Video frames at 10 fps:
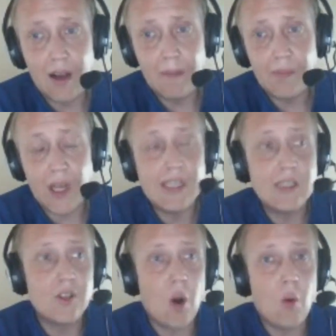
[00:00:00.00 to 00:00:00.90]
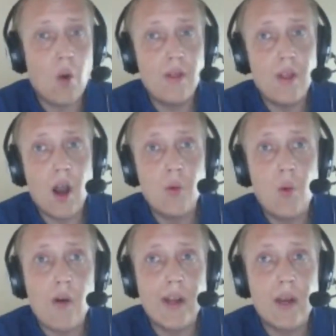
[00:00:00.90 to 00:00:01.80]
And he's not one that
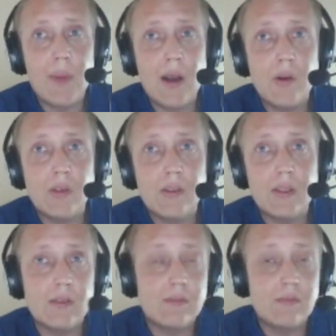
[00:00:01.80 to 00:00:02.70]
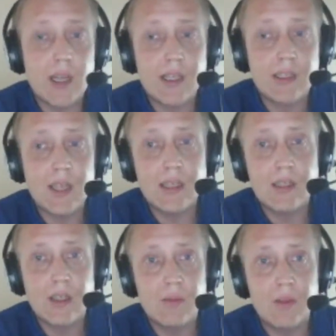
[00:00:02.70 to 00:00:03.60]
I worry about,
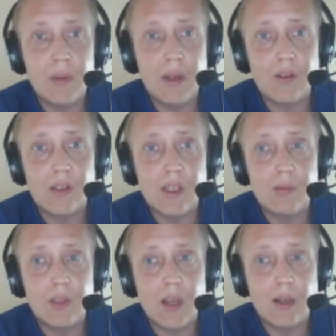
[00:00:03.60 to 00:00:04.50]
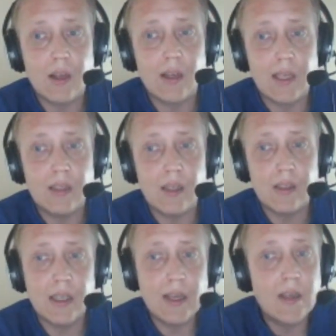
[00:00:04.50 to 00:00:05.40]
like I said, in terms of being on the team sheet.
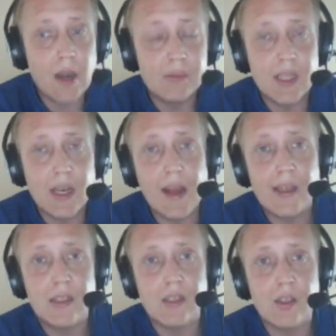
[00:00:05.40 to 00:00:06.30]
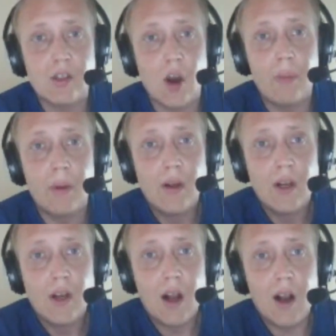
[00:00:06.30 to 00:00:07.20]
He comes in, he does a
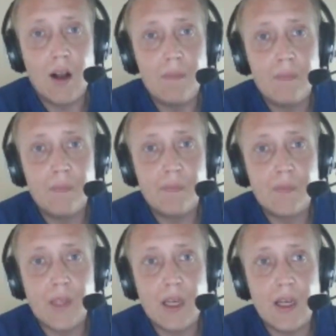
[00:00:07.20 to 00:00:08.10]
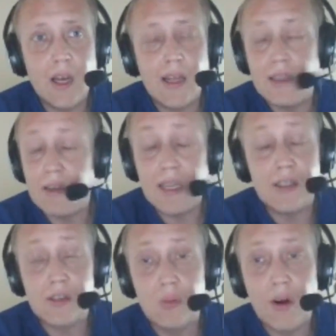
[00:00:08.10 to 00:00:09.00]
job, and
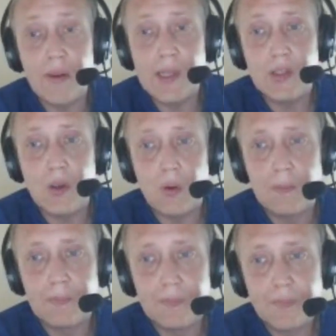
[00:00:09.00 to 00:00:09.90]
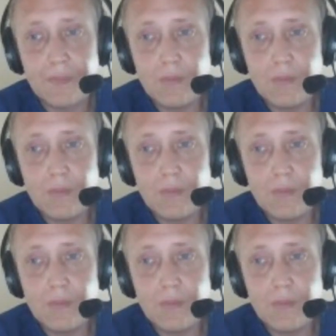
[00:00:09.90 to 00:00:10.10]
he doesn't worry me at all.